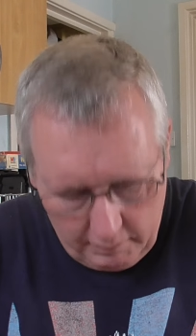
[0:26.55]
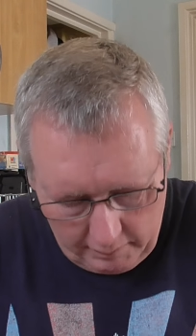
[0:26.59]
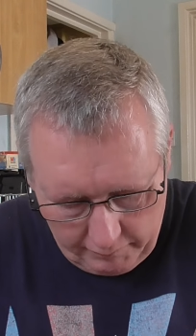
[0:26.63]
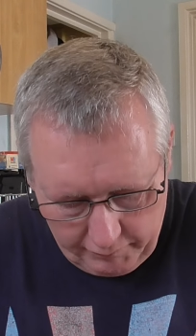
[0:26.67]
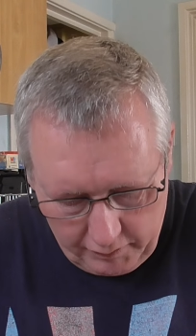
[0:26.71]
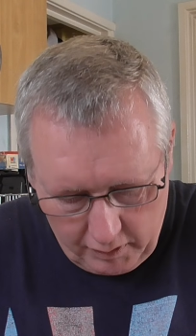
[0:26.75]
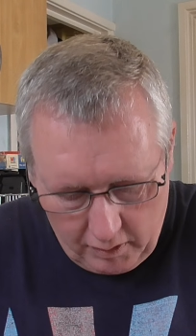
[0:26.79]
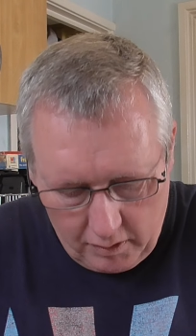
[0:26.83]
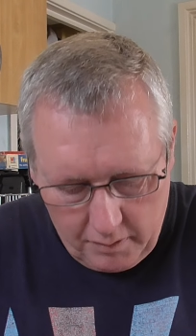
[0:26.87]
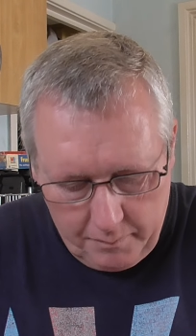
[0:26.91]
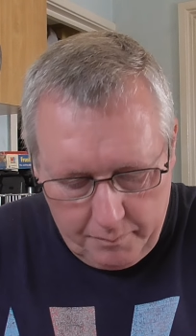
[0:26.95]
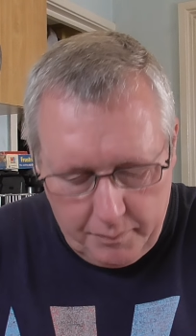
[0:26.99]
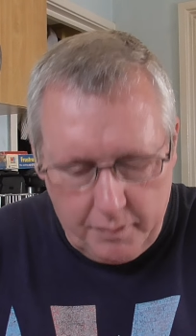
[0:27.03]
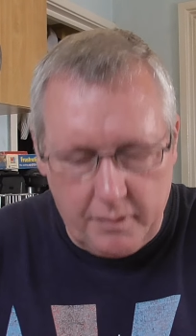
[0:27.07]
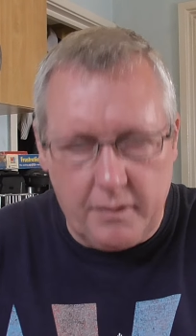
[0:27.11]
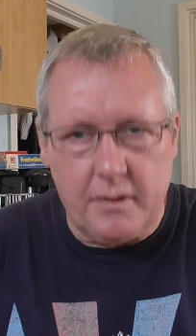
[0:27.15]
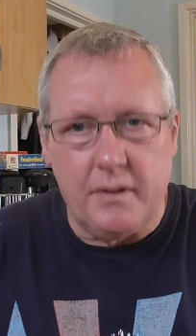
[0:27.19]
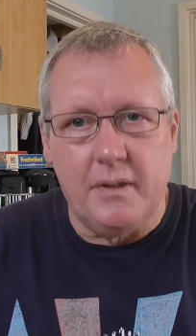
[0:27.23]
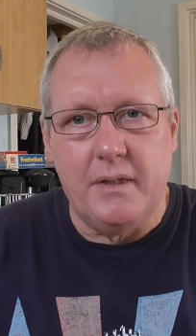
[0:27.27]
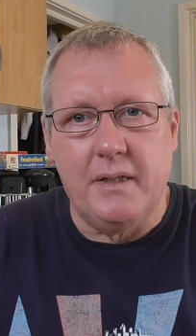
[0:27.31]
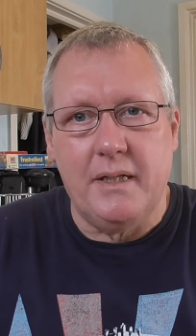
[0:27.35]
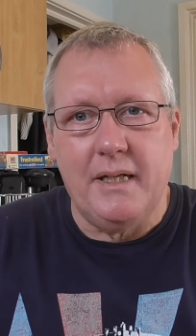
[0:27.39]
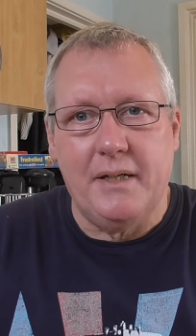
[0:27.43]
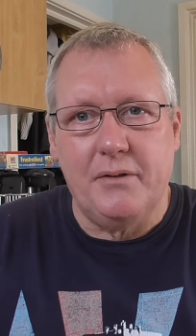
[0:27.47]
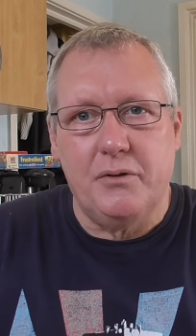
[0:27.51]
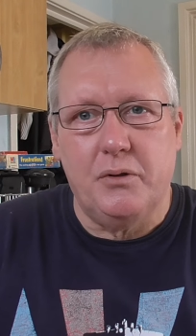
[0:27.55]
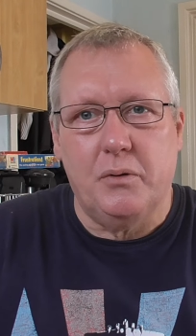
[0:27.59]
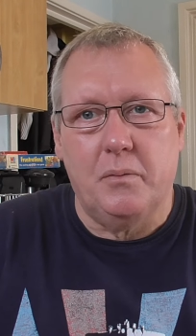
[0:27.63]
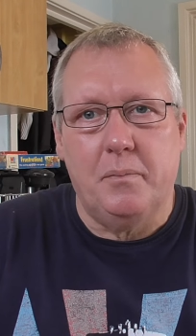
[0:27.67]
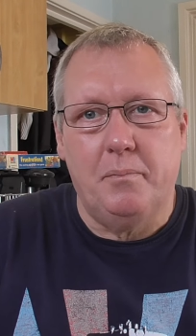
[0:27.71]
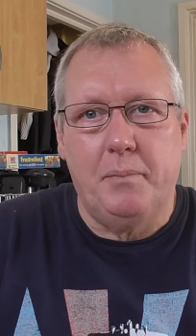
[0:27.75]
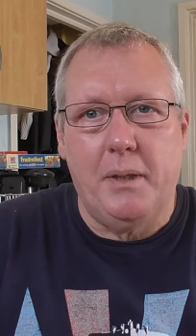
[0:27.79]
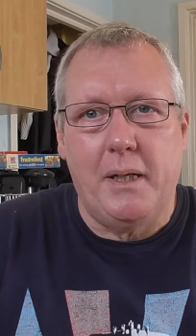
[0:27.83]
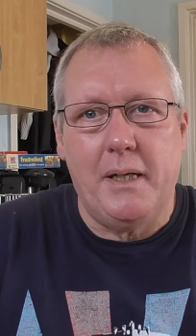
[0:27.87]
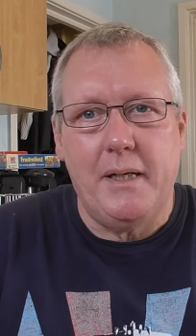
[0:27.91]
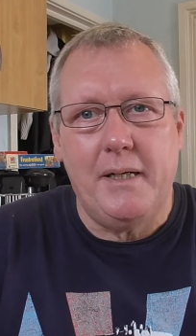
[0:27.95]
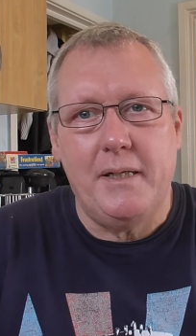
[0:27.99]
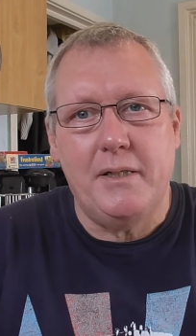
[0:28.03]
you open, the actual
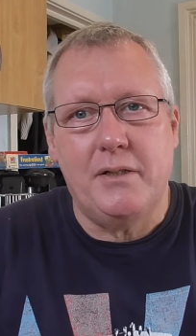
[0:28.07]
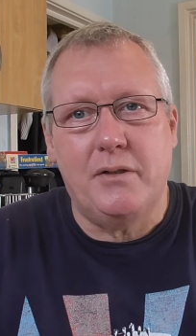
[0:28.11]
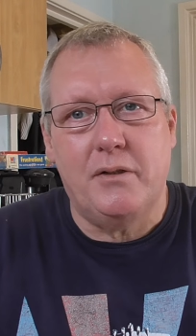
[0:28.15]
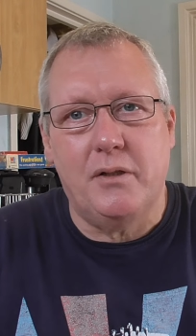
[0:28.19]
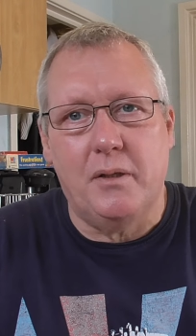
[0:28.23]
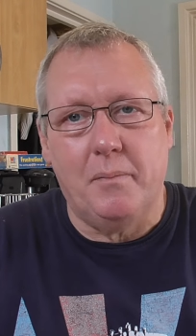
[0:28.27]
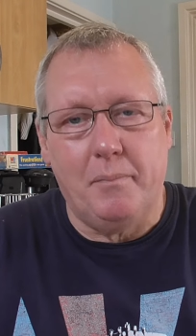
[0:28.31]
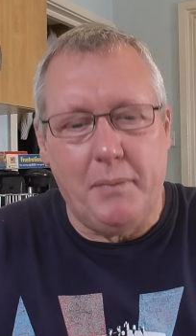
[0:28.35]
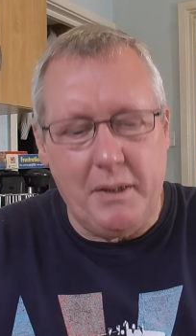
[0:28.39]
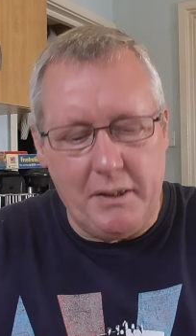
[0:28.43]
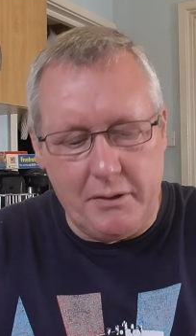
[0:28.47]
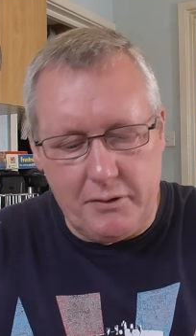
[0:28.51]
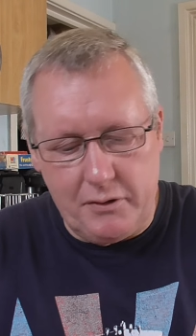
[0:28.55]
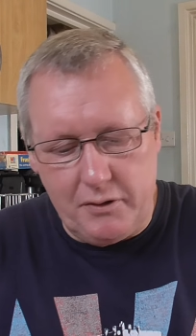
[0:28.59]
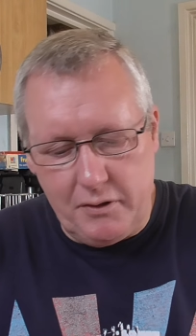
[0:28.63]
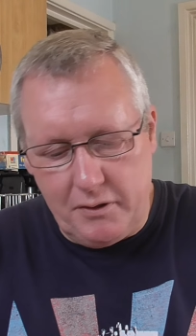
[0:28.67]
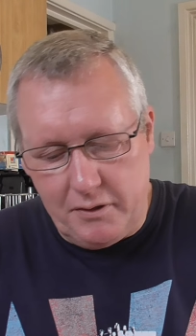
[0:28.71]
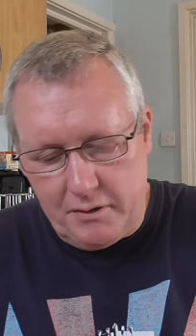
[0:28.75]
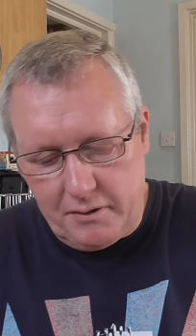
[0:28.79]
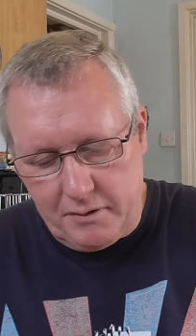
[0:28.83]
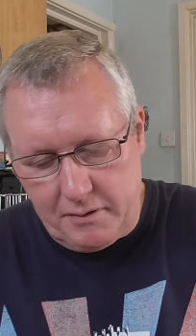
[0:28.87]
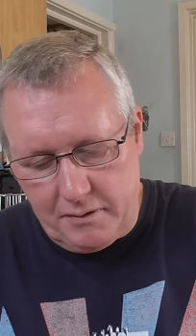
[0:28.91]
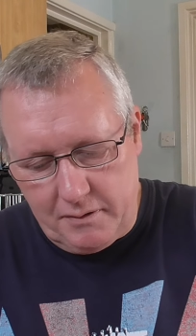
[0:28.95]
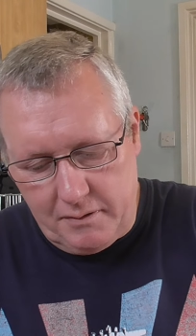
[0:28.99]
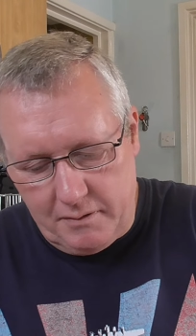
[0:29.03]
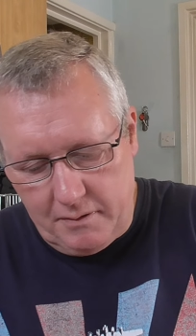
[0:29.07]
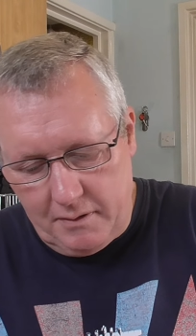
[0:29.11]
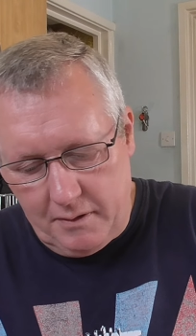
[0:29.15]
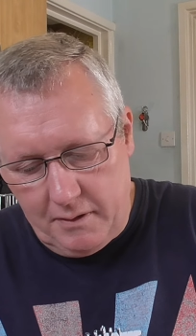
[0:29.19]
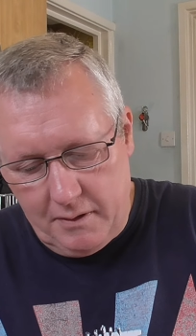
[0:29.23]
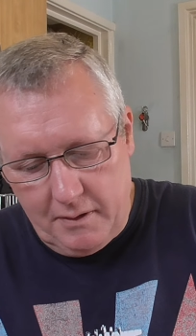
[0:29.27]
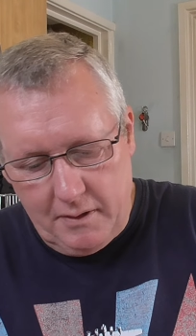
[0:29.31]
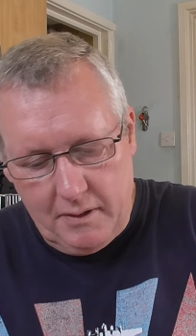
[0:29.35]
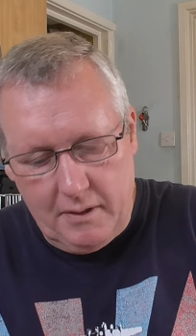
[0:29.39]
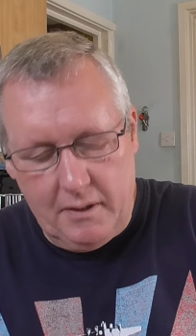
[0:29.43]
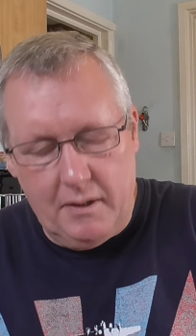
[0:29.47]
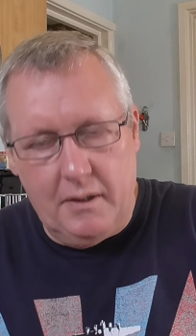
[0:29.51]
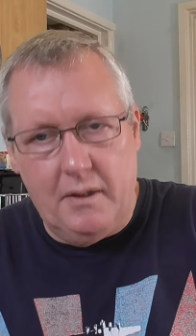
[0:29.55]
page, the pictures,
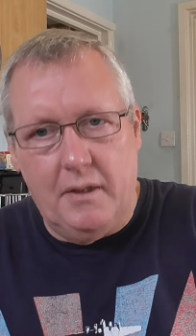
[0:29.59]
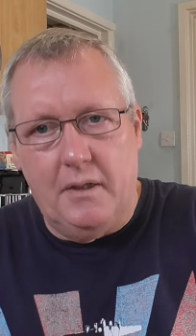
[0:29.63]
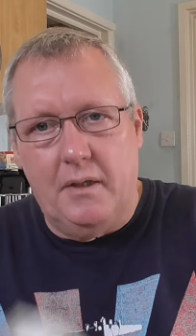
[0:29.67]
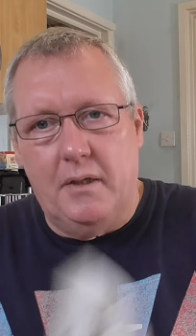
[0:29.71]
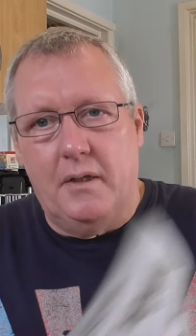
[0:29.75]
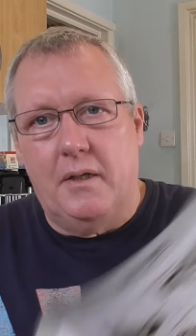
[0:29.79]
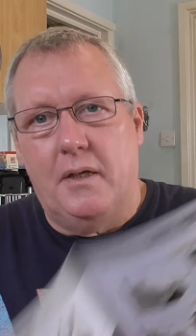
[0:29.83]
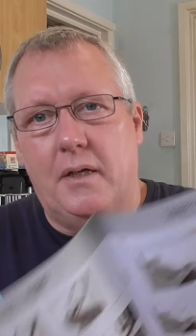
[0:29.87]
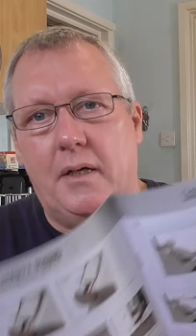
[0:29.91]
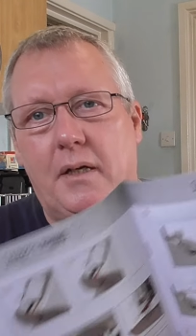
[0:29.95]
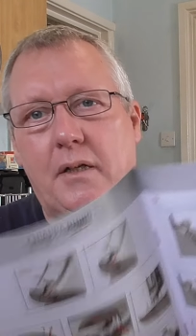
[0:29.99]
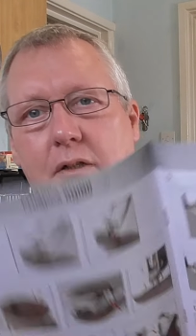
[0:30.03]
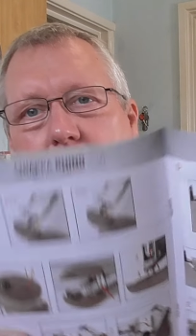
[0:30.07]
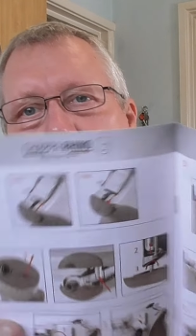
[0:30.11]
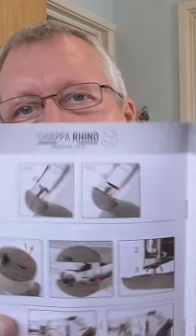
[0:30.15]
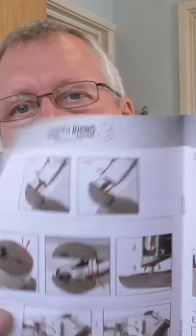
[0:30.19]
it